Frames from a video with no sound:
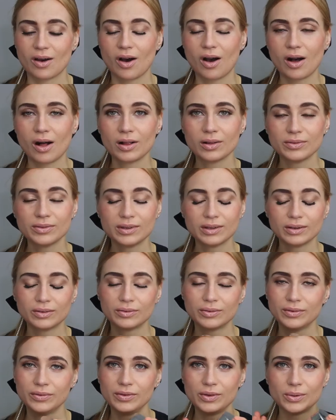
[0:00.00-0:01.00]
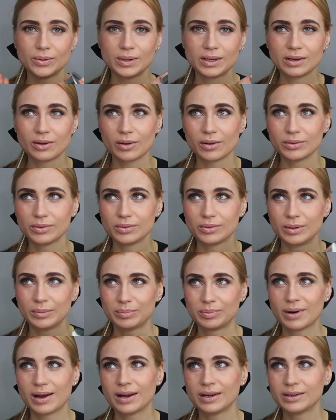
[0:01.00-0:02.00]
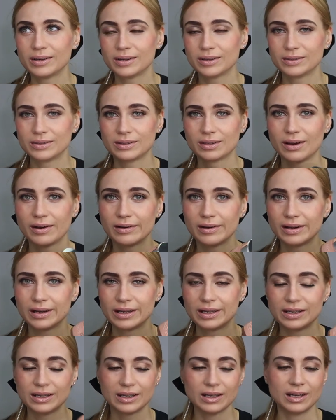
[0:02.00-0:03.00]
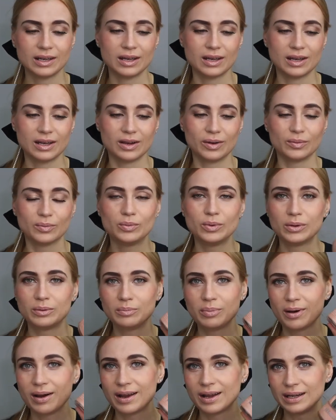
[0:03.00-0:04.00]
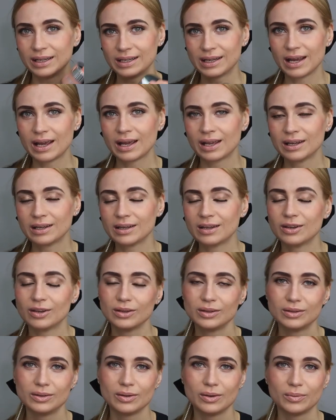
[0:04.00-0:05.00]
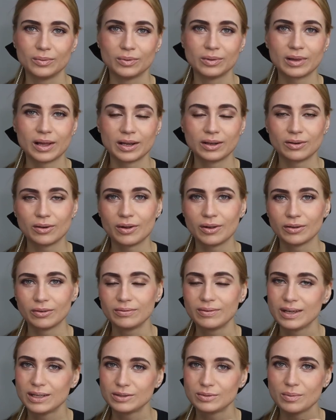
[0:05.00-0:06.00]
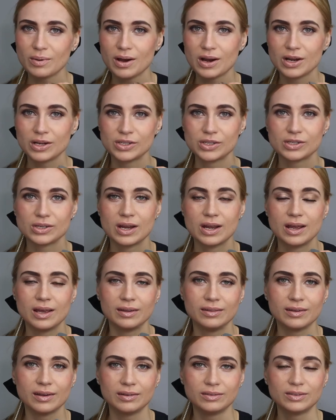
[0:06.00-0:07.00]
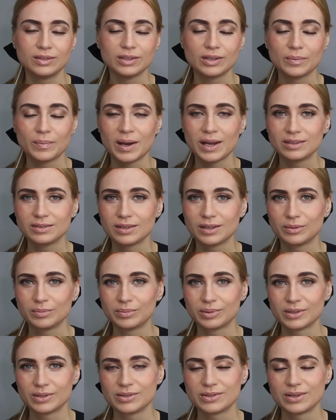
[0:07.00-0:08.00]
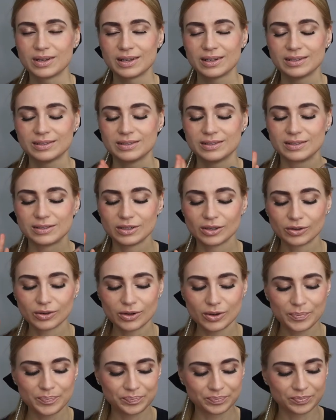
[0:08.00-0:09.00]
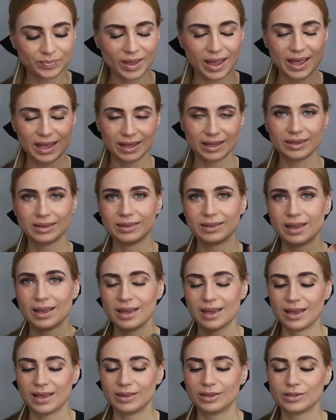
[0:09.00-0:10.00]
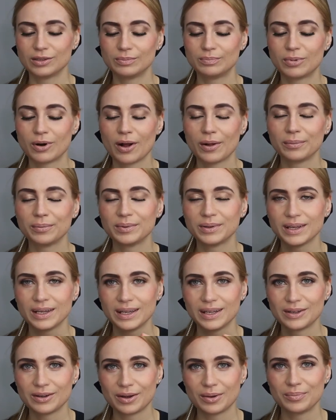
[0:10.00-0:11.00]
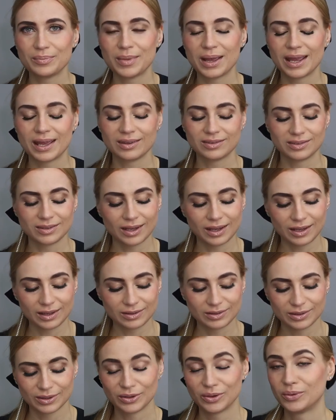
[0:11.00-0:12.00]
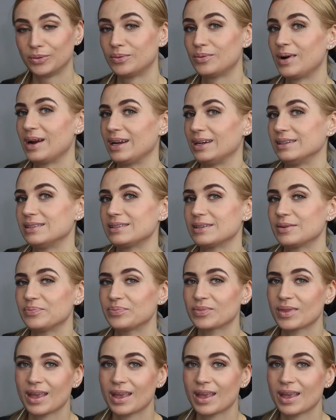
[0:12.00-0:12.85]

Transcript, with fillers: After reviewing all three products, I would buy again the glycolic face wash, niacinamide 10% serum, and this bromelain mask is great.